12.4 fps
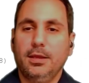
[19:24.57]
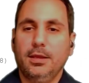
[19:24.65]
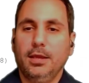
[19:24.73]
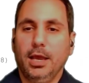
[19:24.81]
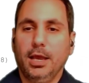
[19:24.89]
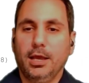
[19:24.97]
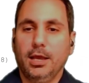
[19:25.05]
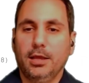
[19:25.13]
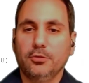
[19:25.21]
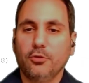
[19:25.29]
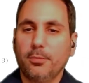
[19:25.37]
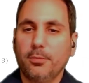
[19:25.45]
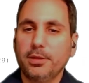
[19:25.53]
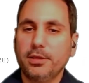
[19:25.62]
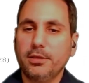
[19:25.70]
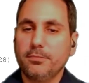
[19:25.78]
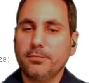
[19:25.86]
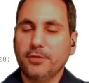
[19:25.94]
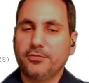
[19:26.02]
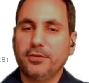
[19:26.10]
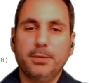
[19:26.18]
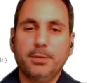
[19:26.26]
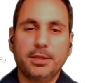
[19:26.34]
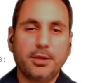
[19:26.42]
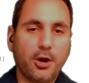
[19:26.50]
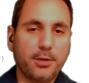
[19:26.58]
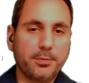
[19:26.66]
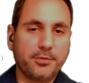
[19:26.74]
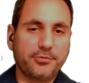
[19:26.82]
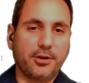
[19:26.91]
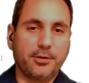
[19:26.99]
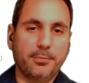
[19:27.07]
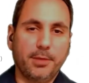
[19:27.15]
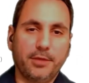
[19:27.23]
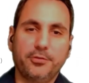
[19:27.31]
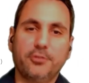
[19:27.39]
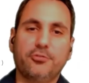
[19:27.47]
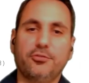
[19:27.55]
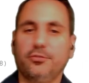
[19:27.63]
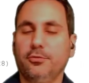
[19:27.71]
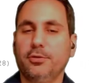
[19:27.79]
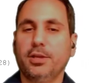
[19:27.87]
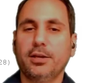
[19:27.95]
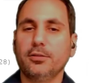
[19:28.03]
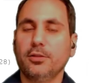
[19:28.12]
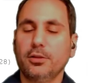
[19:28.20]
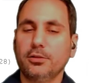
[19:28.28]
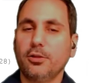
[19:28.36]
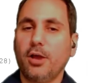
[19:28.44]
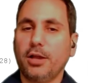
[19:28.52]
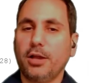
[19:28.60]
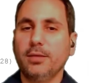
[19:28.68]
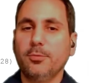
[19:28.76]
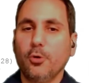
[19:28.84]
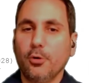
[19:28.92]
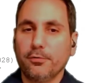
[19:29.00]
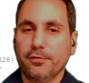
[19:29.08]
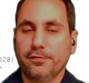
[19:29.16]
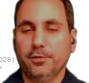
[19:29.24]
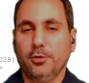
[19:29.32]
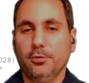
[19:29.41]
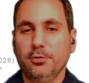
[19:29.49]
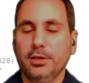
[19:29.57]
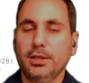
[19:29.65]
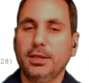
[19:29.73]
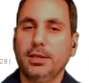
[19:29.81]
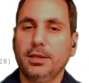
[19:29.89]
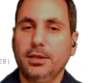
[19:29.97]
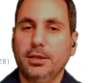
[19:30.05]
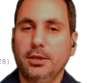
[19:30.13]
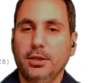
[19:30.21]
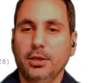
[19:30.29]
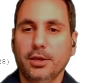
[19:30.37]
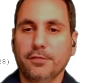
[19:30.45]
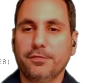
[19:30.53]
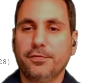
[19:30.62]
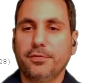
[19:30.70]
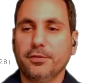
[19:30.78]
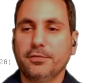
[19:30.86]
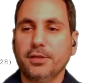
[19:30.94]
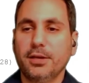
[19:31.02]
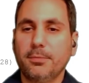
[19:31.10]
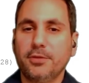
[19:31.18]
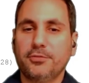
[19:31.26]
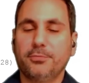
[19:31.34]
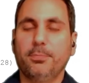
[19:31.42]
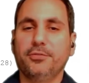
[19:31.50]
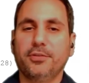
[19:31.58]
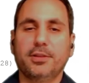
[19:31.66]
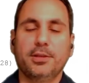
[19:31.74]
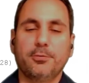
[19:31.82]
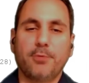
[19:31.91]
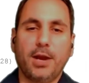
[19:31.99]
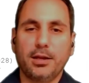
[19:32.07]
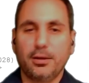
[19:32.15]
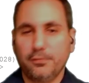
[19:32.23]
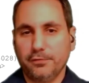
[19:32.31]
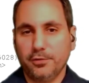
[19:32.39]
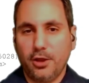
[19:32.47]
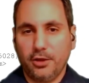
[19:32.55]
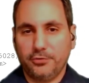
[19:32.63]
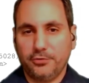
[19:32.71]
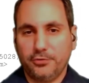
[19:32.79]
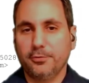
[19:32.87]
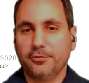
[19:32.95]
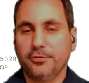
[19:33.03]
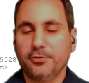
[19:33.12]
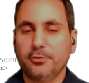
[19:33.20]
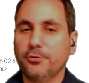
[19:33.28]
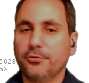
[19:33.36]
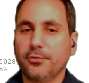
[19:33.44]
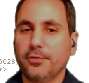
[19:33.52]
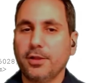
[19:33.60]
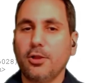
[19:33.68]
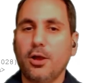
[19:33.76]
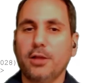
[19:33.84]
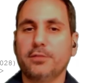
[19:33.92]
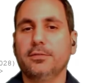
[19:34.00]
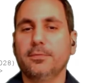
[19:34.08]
And normally a seemingly harmless error message, you'll get a lock table overflow if the database basically ran out of locks. If there's a user that locked